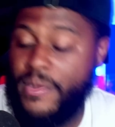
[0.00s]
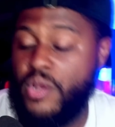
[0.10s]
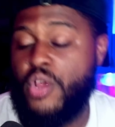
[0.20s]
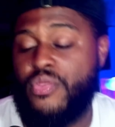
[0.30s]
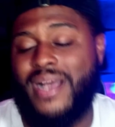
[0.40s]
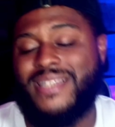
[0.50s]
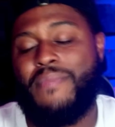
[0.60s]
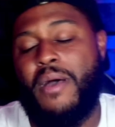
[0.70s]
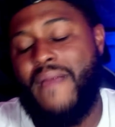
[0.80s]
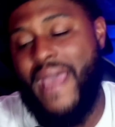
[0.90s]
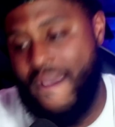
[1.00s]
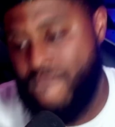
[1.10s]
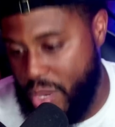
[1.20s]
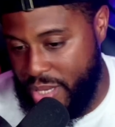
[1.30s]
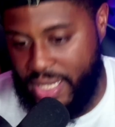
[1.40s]
me know your thoughts about
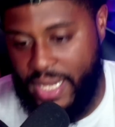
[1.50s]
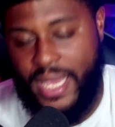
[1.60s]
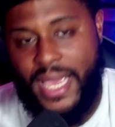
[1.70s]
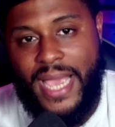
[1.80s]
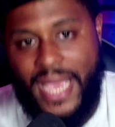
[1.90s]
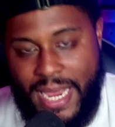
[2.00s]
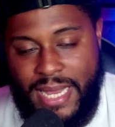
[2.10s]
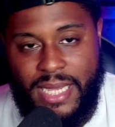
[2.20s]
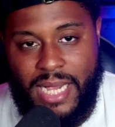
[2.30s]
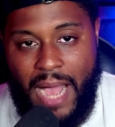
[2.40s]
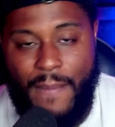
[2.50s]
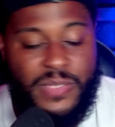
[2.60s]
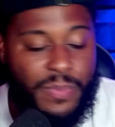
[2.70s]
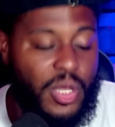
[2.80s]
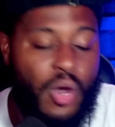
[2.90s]
everything in the comments
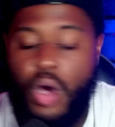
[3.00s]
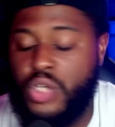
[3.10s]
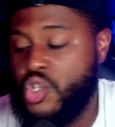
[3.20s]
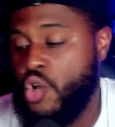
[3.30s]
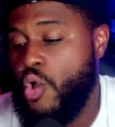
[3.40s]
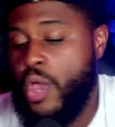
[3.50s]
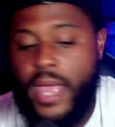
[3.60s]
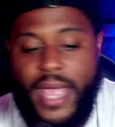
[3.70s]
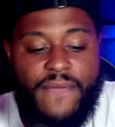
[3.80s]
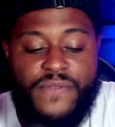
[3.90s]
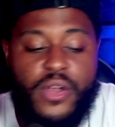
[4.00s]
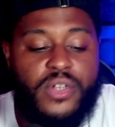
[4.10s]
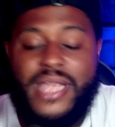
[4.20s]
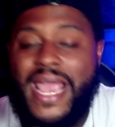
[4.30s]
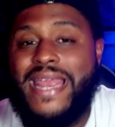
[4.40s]
below. Also, if
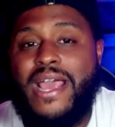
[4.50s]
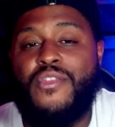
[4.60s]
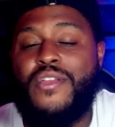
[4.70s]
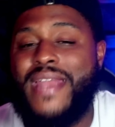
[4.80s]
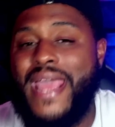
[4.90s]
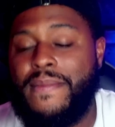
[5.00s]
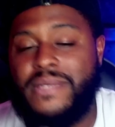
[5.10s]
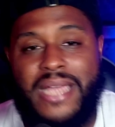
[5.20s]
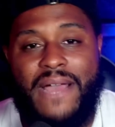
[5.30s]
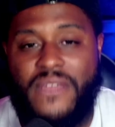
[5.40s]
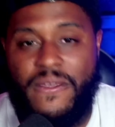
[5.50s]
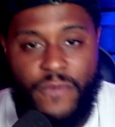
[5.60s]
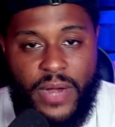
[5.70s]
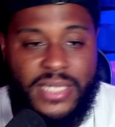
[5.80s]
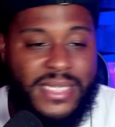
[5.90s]
there's any other names left in
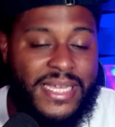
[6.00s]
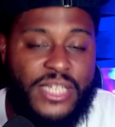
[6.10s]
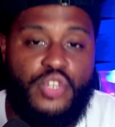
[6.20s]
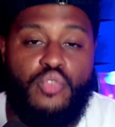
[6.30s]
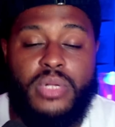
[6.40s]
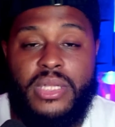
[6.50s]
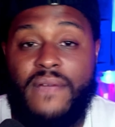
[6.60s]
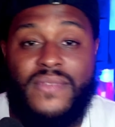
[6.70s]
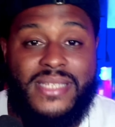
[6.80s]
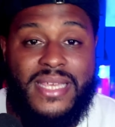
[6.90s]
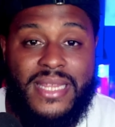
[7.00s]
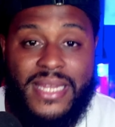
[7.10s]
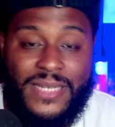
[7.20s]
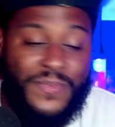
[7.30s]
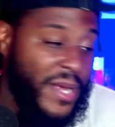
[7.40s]
free agency that you would love to see the
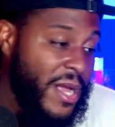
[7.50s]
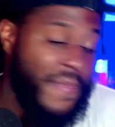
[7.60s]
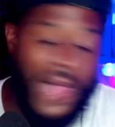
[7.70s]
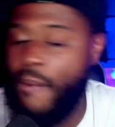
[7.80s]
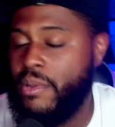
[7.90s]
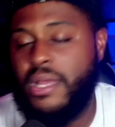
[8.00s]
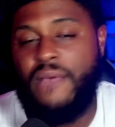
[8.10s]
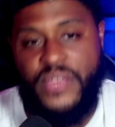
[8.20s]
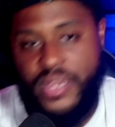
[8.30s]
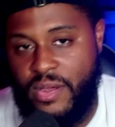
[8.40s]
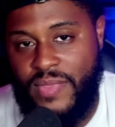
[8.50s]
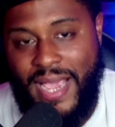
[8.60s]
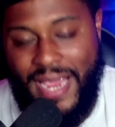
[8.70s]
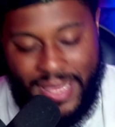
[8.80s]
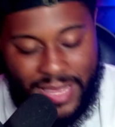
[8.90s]
Knicks pick up, I would love to hear
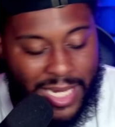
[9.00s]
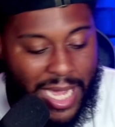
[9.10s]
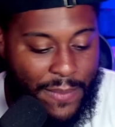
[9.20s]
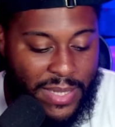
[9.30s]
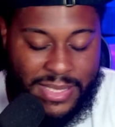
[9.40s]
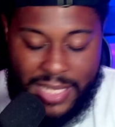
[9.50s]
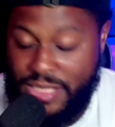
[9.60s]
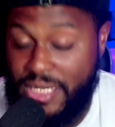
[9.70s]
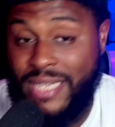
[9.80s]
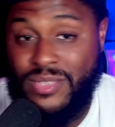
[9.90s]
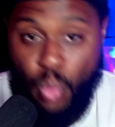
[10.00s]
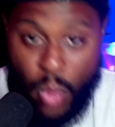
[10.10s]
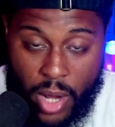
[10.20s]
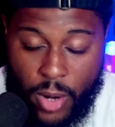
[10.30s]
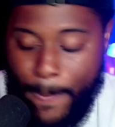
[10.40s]
that in the comment section as
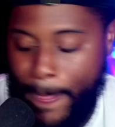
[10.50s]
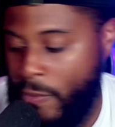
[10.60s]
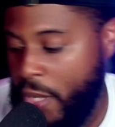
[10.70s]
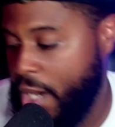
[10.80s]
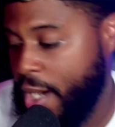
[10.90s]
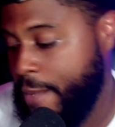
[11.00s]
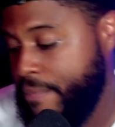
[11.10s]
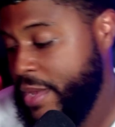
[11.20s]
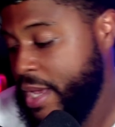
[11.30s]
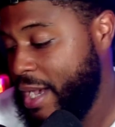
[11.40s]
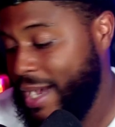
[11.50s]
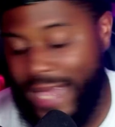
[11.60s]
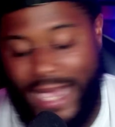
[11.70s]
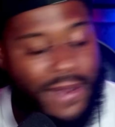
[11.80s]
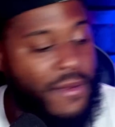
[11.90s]
well.
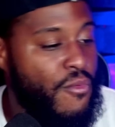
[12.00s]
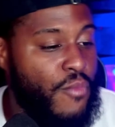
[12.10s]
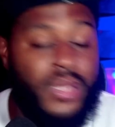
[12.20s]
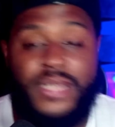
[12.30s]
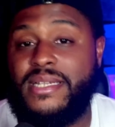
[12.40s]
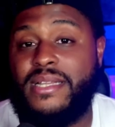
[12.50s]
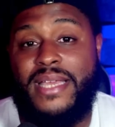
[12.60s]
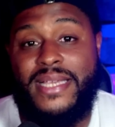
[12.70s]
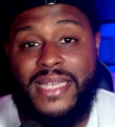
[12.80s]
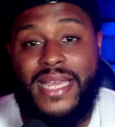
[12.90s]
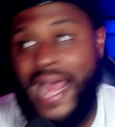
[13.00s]
Again, realistically, is it going to